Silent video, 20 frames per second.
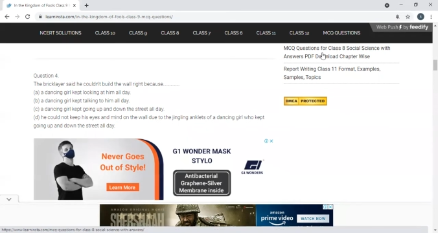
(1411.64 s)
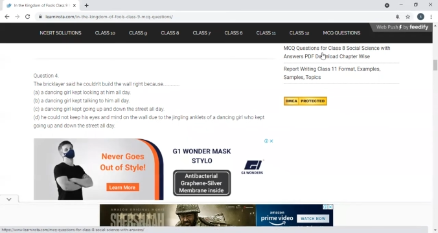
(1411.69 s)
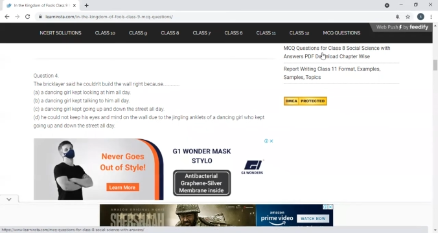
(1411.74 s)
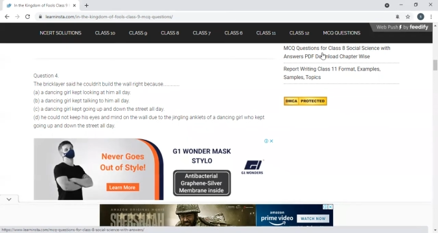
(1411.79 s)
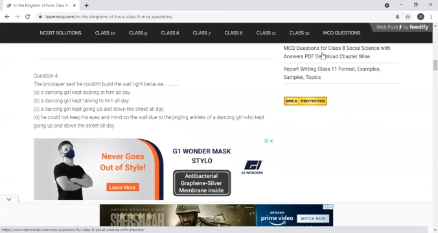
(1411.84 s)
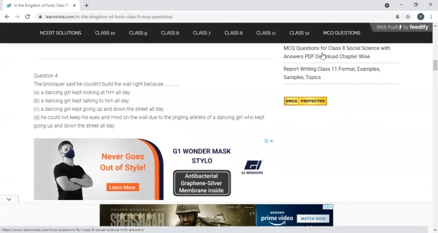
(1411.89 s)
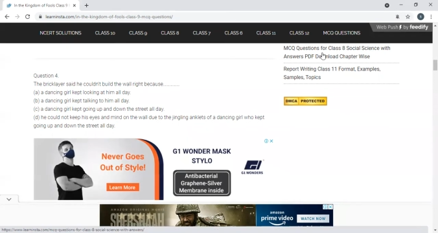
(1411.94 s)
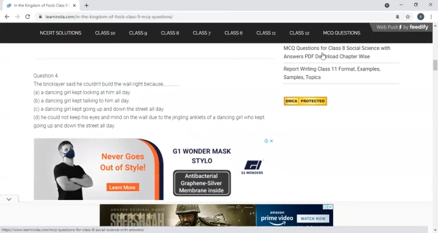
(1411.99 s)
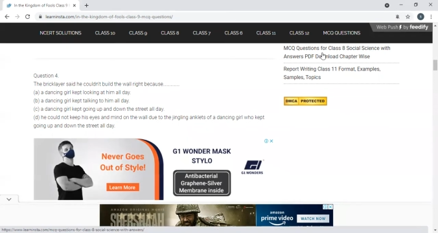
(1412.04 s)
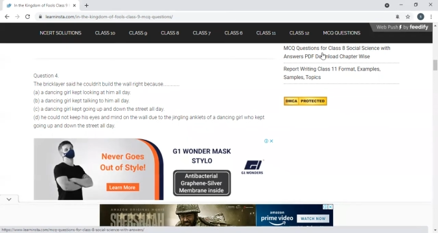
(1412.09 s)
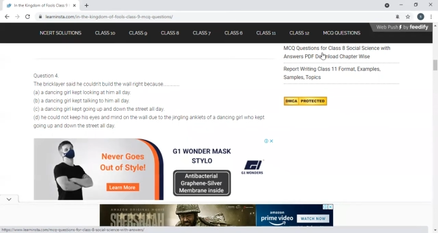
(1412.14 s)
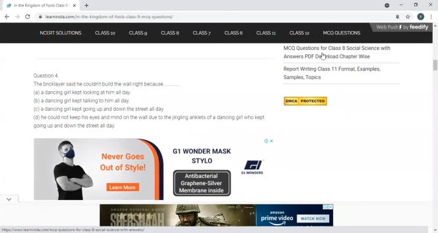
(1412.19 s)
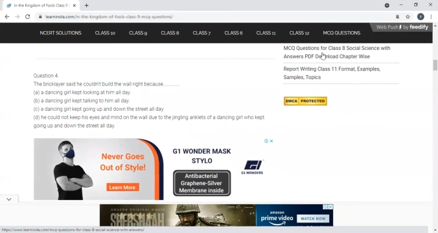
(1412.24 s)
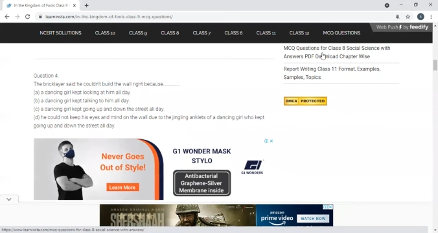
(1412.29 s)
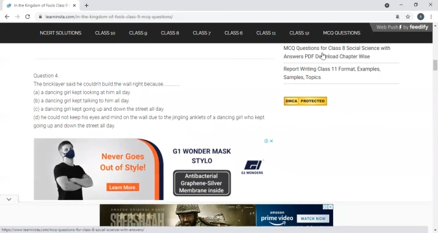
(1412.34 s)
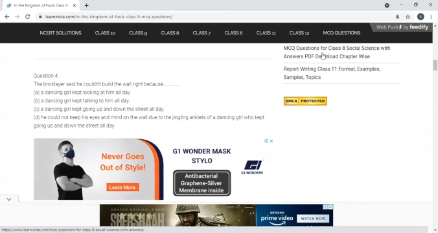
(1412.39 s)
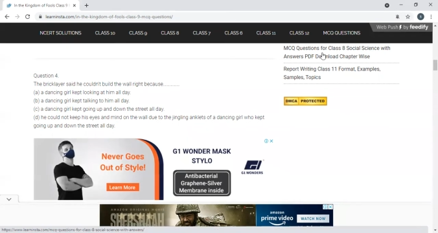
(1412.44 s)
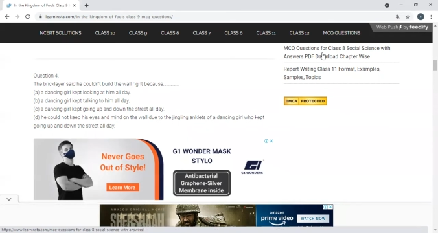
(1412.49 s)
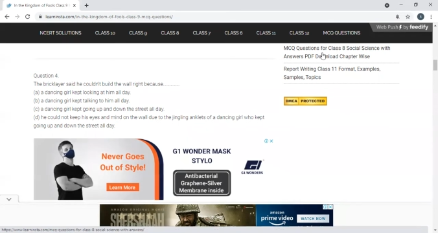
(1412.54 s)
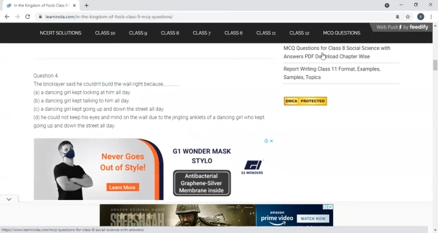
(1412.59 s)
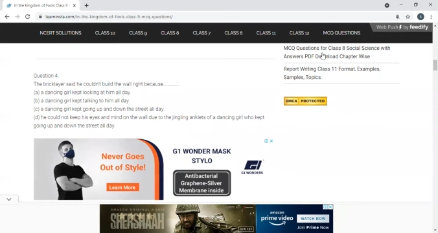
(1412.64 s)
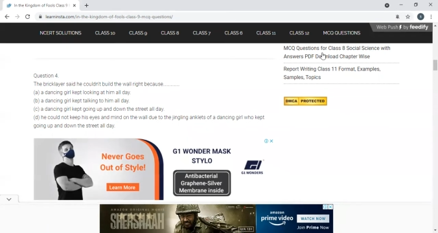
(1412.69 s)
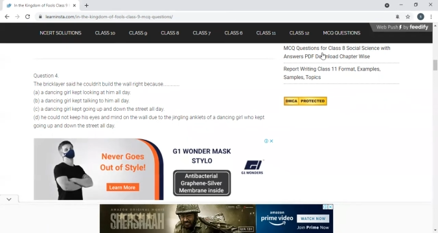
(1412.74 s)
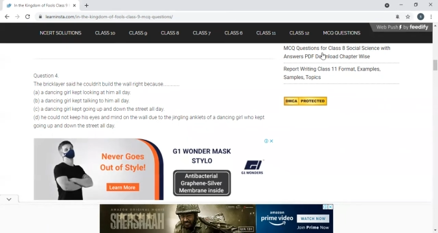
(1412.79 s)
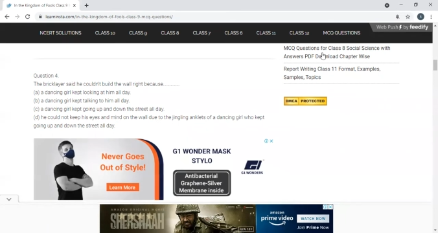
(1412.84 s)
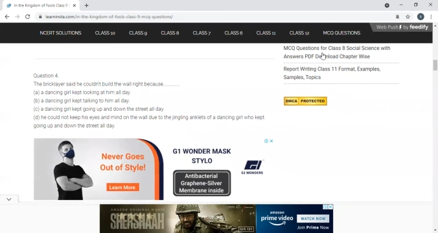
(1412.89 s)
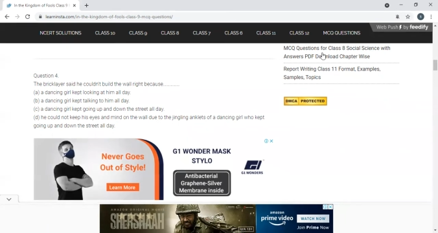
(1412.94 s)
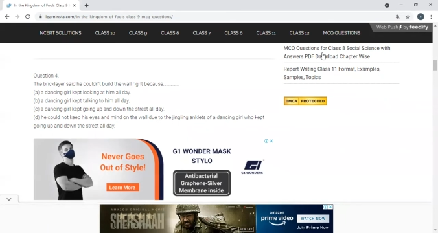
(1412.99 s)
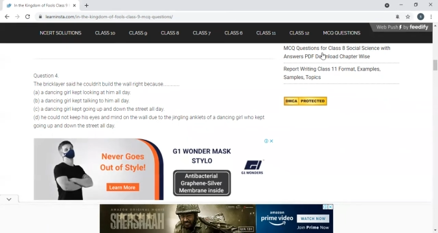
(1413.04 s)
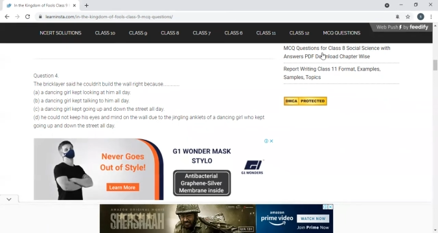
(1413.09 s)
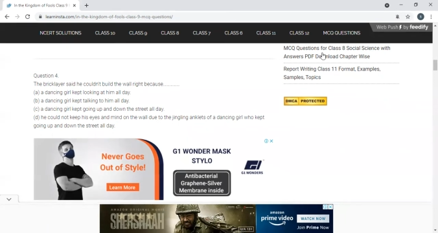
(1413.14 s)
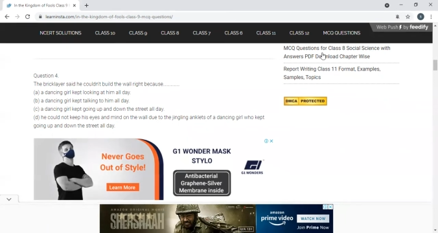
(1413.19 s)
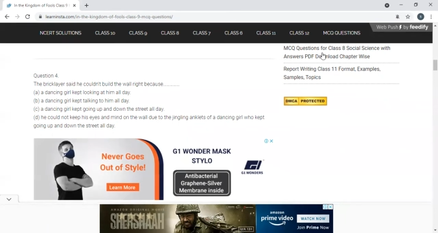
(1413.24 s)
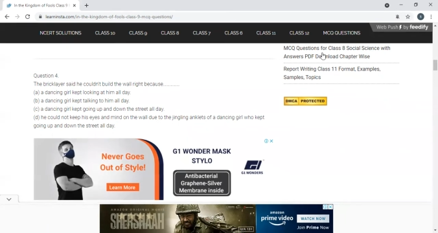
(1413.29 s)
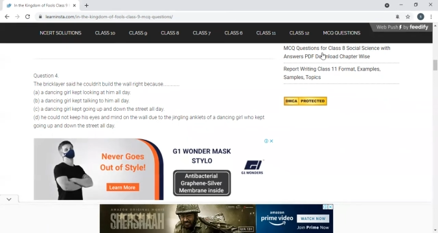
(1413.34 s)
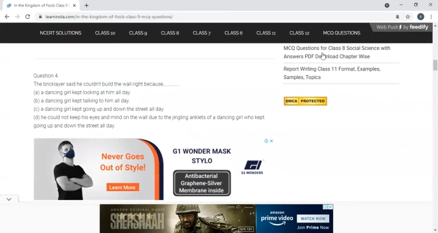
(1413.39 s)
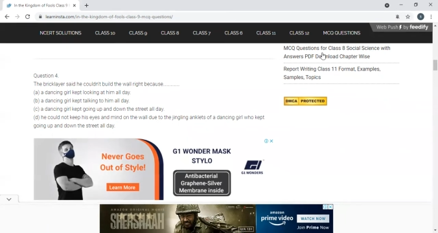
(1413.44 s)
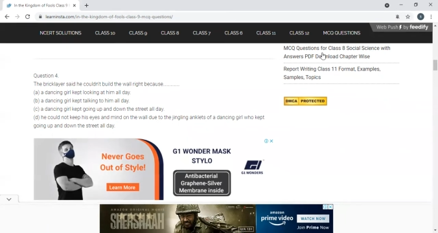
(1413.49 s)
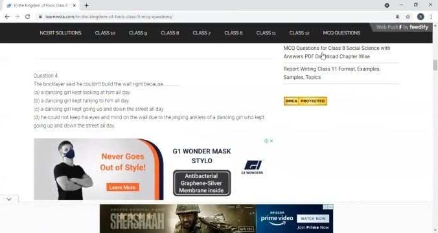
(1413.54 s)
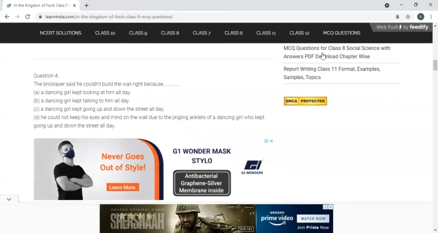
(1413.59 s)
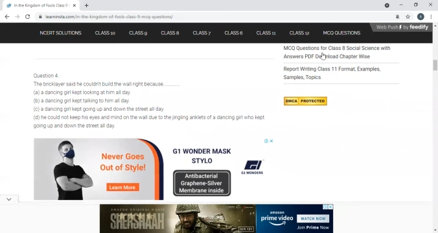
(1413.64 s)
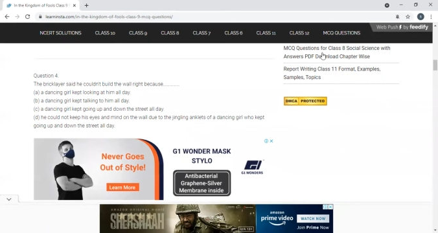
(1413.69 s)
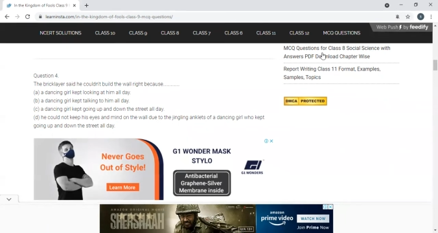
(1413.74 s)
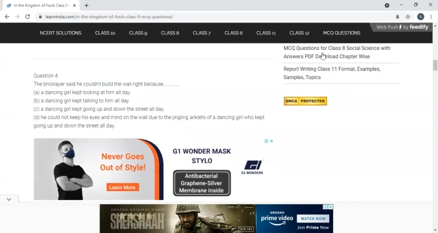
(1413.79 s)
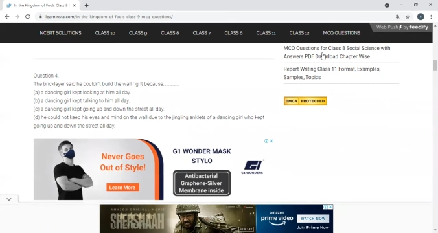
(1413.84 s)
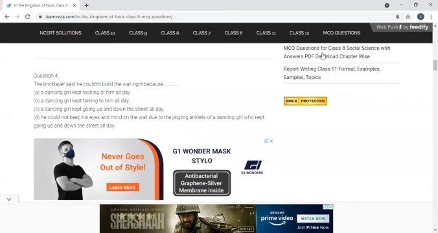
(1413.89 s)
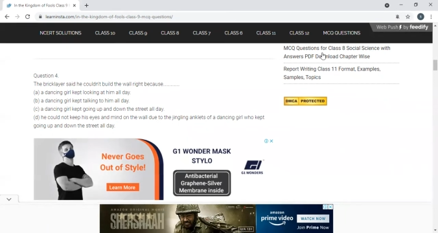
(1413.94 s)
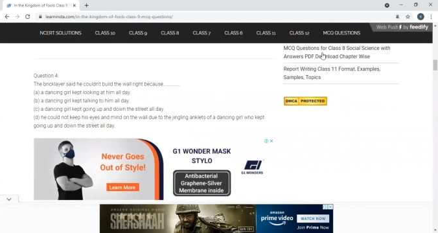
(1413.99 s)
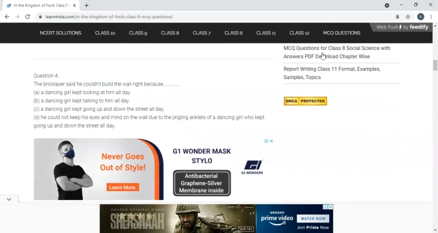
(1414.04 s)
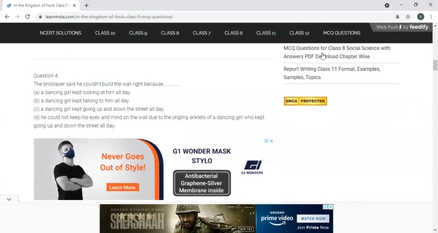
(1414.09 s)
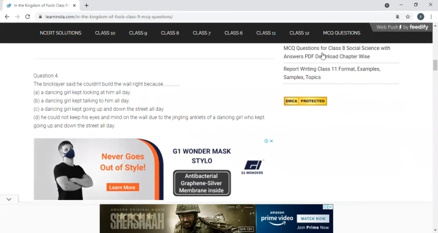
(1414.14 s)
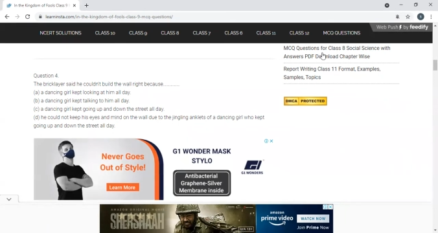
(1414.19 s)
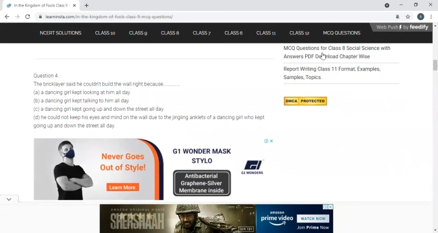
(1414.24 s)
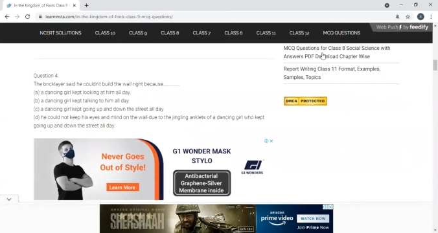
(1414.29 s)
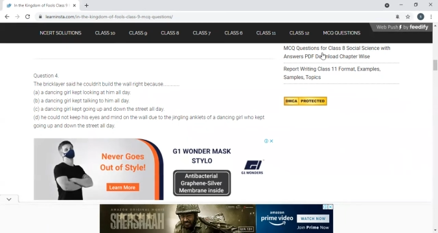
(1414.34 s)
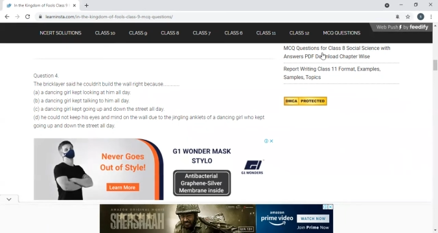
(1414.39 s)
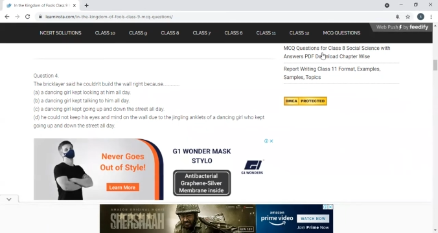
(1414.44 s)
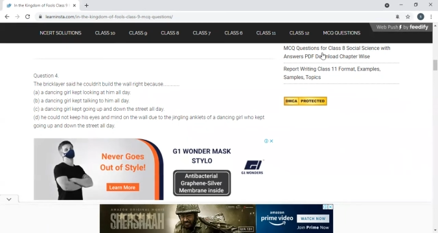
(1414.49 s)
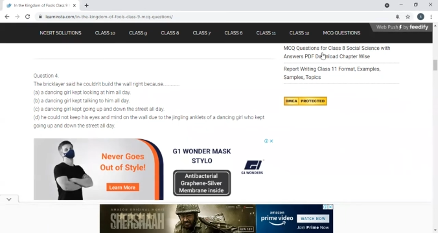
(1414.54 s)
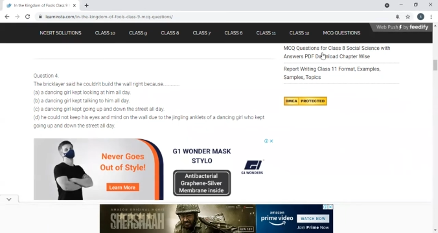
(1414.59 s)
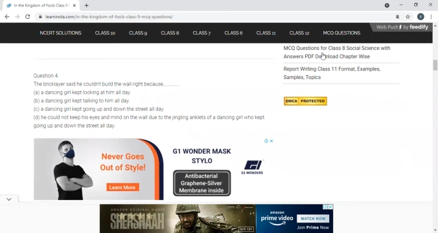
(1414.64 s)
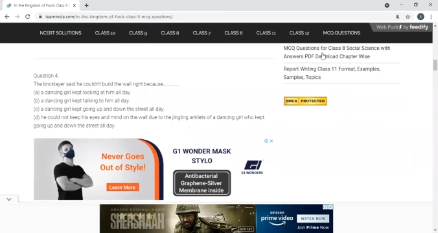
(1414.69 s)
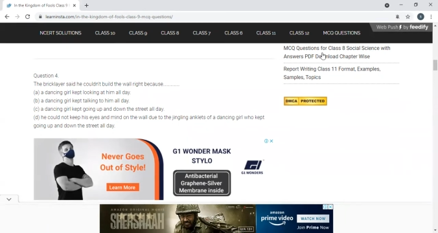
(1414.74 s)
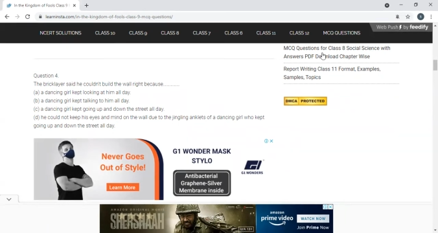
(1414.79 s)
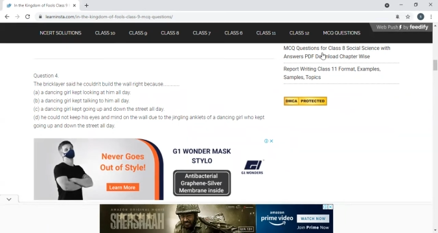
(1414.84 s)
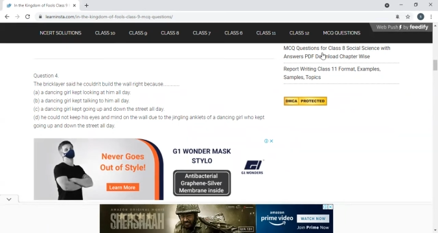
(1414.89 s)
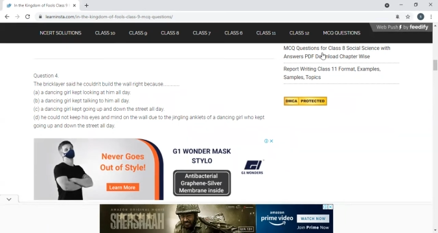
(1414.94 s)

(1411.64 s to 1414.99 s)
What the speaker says: (no speaker visible)